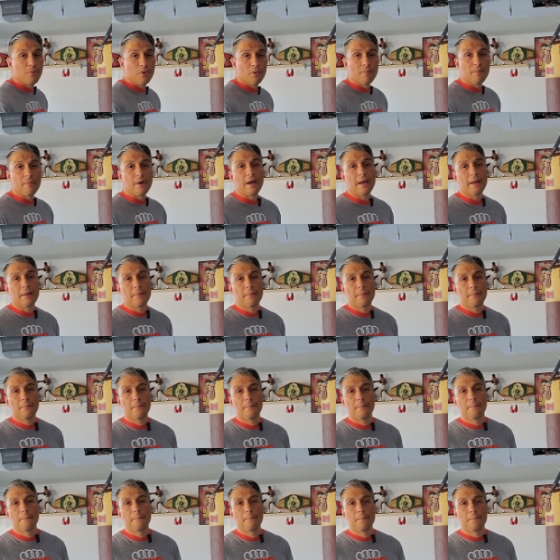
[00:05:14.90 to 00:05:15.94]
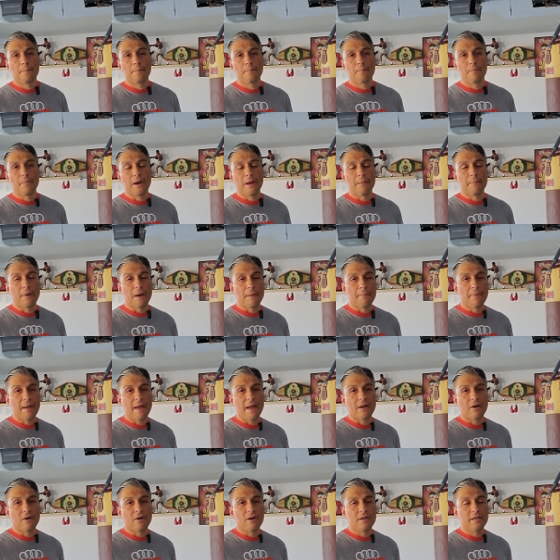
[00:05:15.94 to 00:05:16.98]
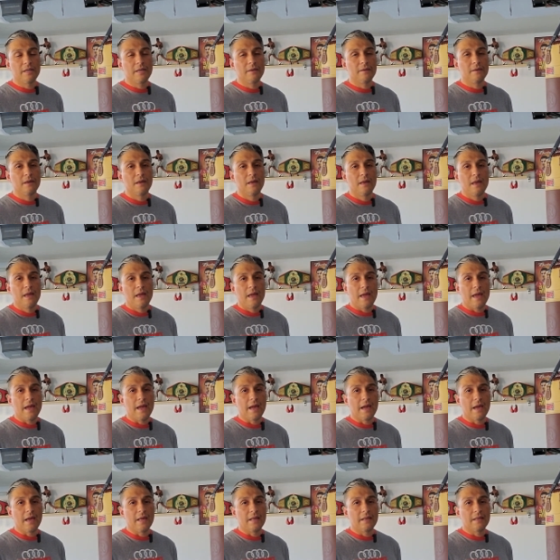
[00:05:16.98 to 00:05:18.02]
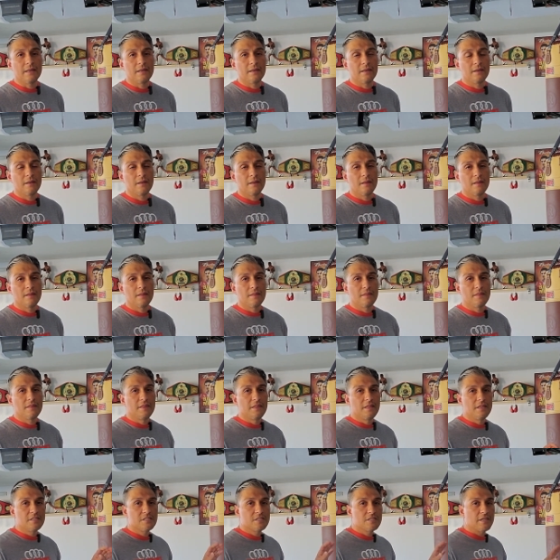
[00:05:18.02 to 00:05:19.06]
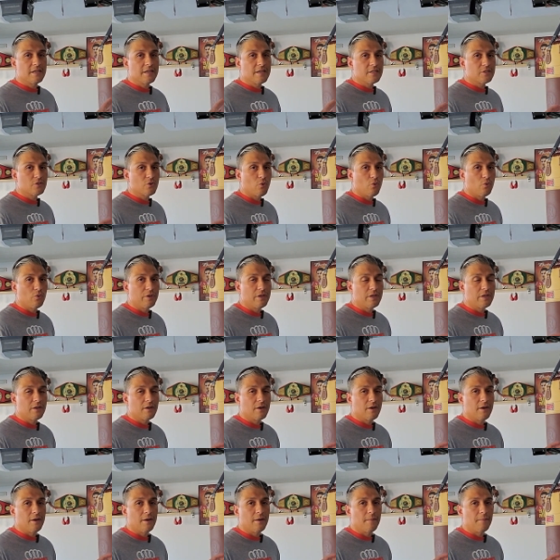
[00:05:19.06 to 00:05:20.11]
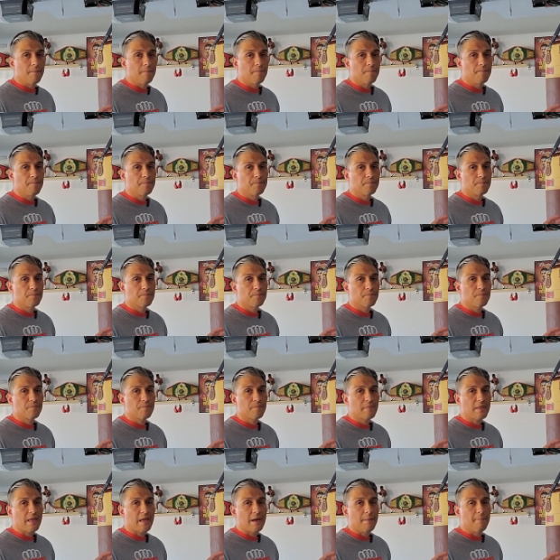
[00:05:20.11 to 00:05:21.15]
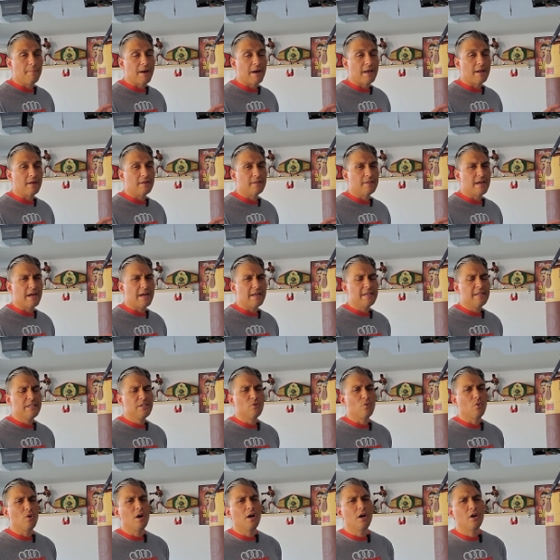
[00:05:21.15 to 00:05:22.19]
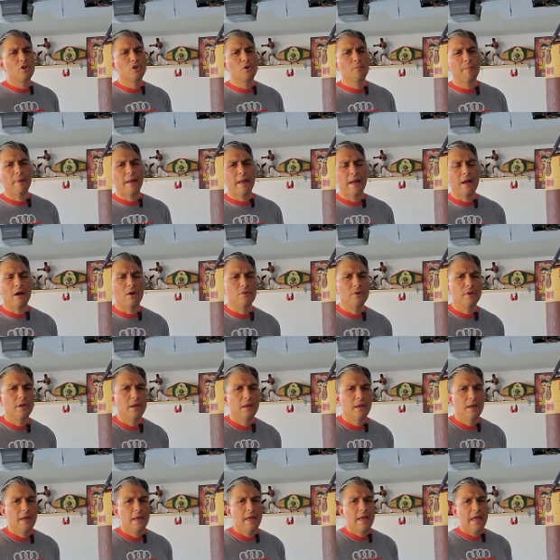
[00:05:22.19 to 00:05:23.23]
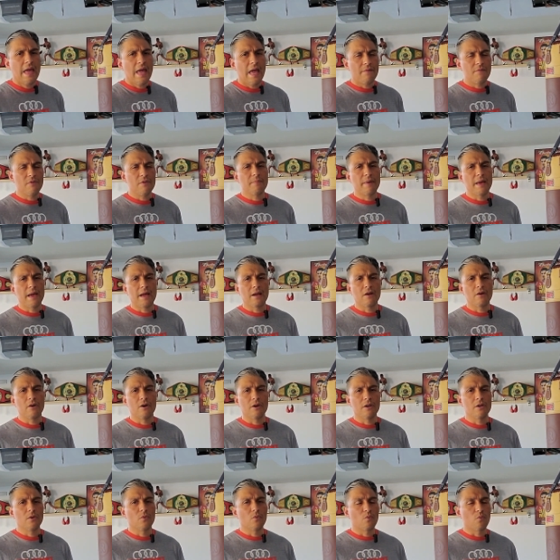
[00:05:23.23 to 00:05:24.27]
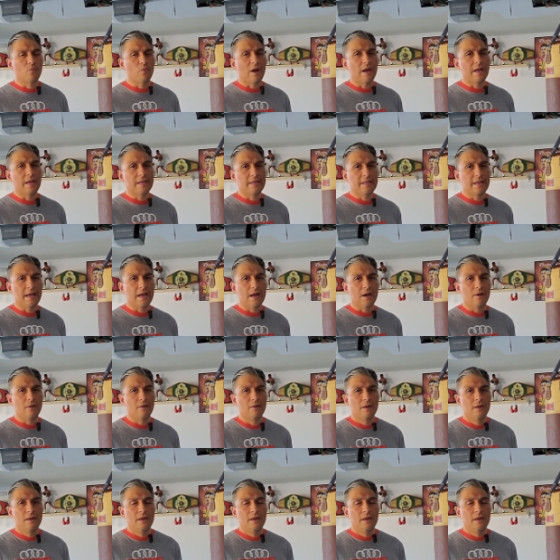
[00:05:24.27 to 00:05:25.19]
put my bag on it, and this thing is holding about a 90 to 100 pound heavy bag on it right now.